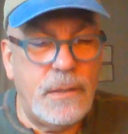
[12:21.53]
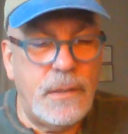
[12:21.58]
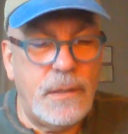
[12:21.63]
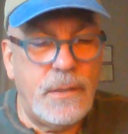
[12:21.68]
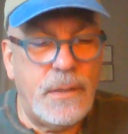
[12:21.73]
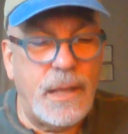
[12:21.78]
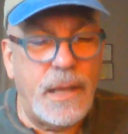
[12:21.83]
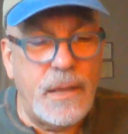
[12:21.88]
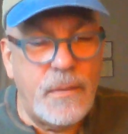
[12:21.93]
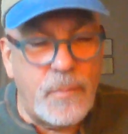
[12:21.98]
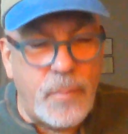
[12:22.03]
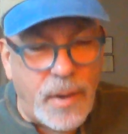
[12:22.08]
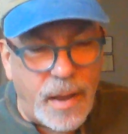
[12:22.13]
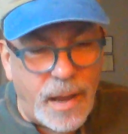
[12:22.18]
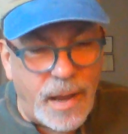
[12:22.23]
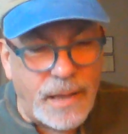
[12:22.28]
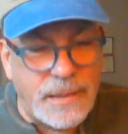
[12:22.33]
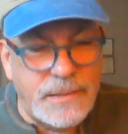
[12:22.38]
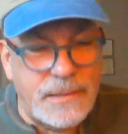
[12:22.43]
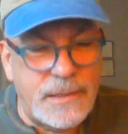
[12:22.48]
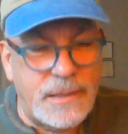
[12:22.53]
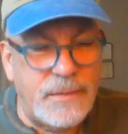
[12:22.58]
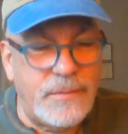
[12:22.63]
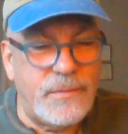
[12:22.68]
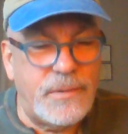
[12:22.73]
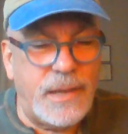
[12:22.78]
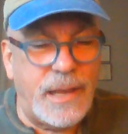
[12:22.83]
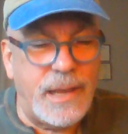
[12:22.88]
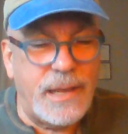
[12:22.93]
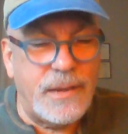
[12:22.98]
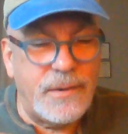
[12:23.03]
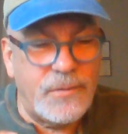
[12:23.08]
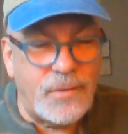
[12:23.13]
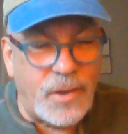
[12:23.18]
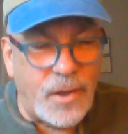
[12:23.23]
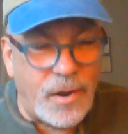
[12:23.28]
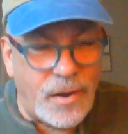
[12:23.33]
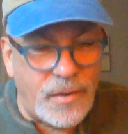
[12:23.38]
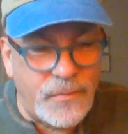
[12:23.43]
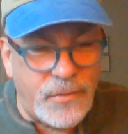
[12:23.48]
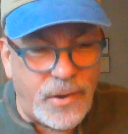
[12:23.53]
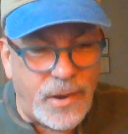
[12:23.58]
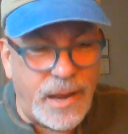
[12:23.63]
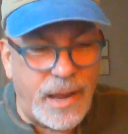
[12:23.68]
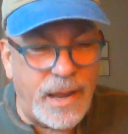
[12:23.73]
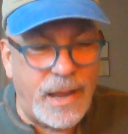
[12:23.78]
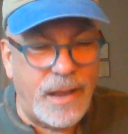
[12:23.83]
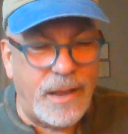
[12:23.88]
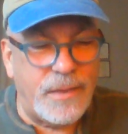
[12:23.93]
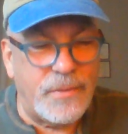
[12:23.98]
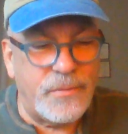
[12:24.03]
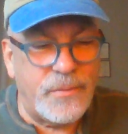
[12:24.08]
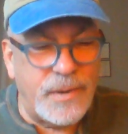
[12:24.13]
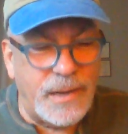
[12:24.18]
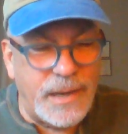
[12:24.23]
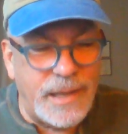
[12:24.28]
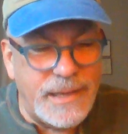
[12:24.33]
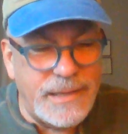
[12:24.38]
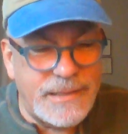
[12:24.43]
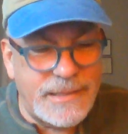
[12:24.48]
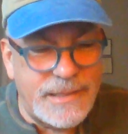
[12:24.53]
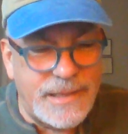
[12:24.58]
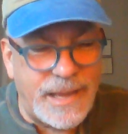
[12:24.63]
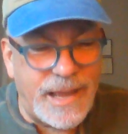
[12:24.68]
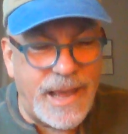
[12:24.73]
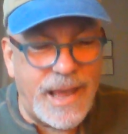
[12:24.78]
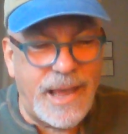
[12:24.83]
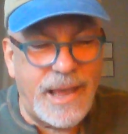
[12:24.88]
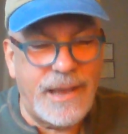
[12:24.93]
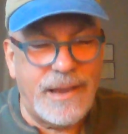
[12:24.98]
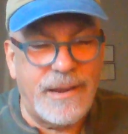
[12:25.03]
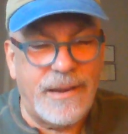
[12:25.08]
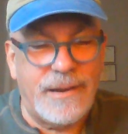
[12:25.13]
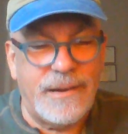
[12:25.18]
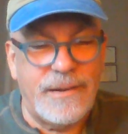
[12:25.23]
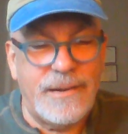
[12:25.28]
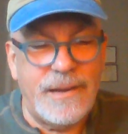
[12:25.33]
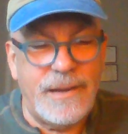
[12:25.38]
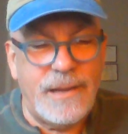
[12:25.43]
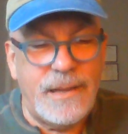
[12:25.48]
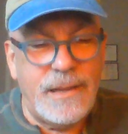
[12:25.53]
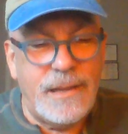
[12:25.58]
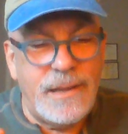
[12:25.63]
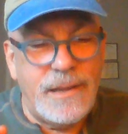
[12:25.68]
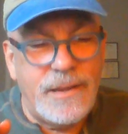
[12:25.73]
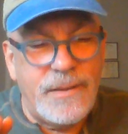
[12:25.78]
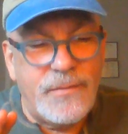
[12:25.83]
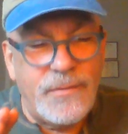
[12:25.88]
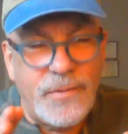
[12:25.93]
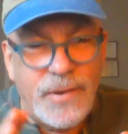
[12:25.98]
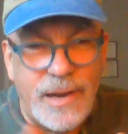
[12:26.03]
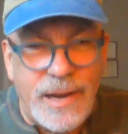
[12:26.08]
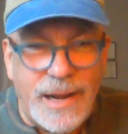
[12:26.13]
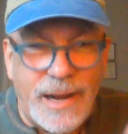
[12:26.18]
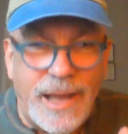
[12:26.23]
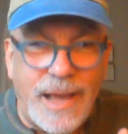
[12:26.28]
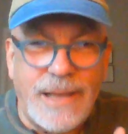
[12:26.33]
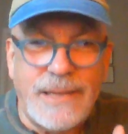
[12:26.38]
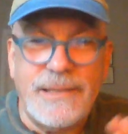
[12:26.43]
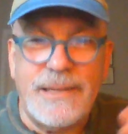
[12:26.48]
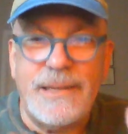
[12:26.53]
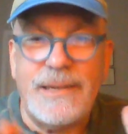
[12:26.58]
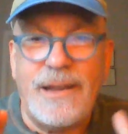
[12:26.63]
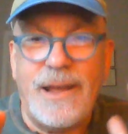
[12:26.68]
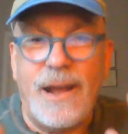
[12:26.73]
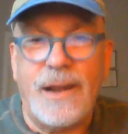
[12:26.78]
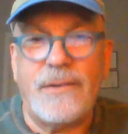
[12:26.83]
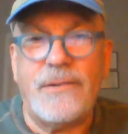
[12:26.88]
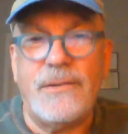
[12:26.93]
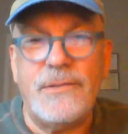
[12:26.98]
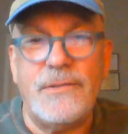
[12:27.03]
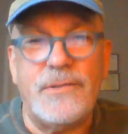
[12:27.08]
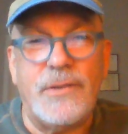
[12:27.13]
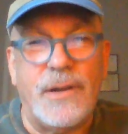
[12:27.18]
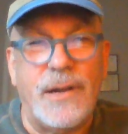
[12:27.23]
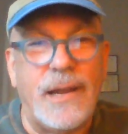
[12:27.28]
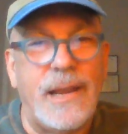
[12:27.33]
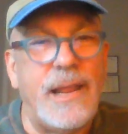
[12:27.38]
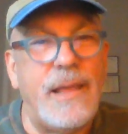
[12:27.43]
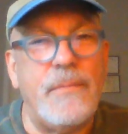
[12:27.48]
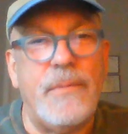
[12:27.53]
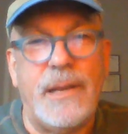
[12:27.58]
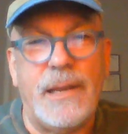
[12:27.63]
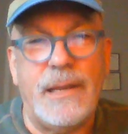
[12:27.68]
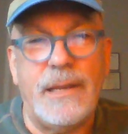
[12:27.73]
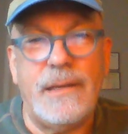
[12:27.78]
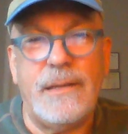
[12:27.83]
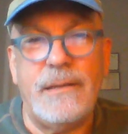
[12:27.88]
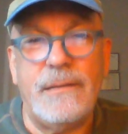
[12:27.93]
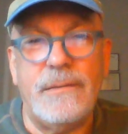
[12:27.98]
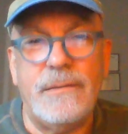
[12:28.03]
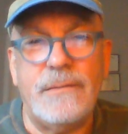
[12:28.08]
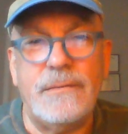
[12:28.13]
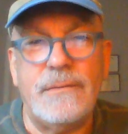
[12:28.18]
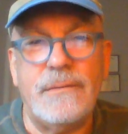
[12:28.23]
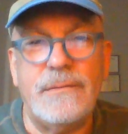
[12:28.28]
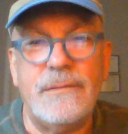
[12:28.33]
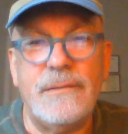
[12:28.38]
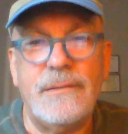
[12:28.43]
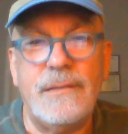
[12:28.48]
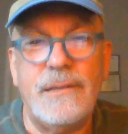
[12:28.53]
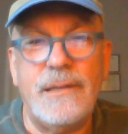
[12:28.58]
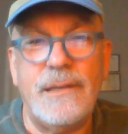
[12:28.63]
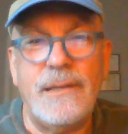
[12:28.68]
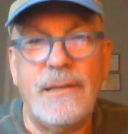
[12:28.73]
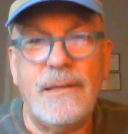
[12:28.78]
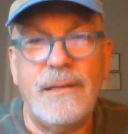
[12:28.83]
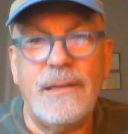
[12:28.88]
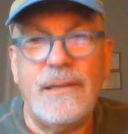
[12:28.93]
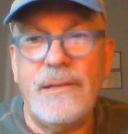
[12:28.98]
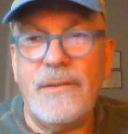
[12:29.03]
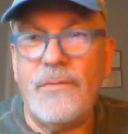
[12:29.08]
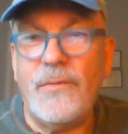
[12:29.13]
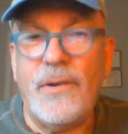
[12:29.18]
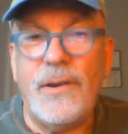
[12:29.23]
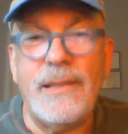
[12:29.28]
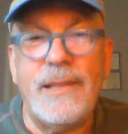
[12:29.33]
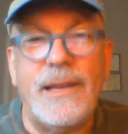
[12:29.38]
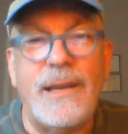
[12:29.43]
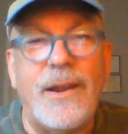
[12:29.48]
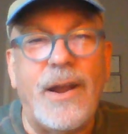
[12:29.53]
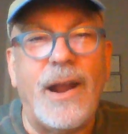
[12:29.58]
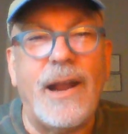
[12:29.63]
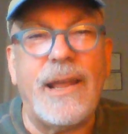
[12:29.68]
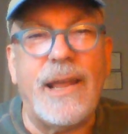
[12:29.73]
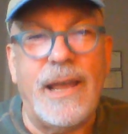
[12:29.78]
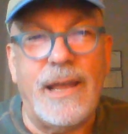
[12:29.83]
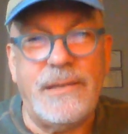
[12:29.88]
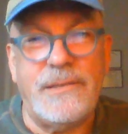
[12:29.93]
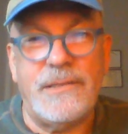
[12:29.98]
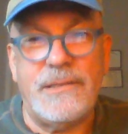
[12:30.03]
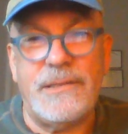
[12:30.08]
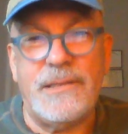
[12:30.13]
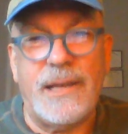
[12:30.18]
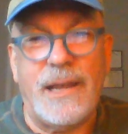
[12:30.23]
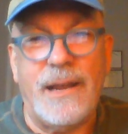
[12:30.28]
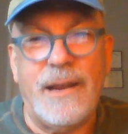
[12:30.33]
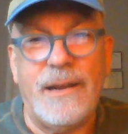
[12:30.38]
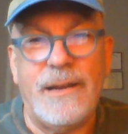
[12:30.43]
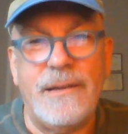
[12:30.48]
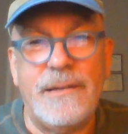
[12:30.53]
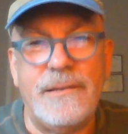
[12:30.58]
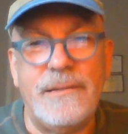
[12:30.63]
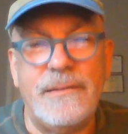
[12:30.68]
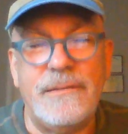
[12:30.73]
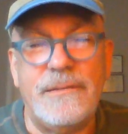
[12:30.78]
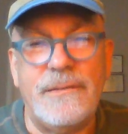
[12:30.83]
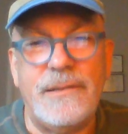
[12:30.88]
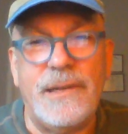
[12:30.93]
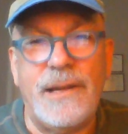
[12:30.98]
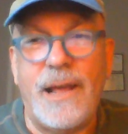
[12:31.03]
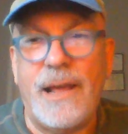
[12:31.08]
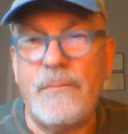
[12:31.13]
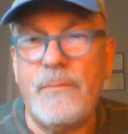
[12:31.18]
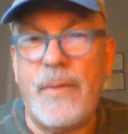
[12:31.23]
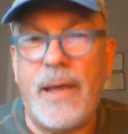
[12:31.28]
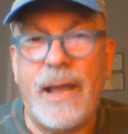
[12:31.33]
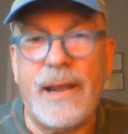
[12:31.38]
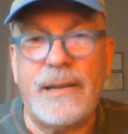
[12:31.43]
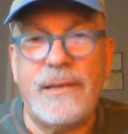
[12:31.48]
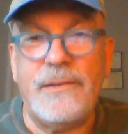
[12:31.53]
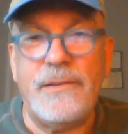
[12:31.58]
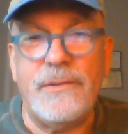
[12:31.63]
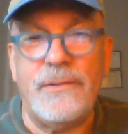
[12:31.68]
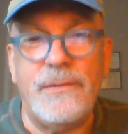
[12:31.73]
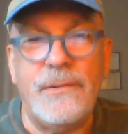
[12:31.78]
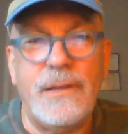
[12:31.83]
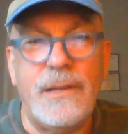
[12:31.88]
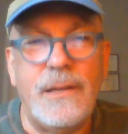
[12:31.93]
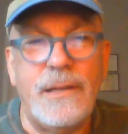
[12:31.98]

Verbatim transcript: Think positive. Take control of your health. Release the anger. Realize that doctors are limited. We're in the dark ages there. They're not back to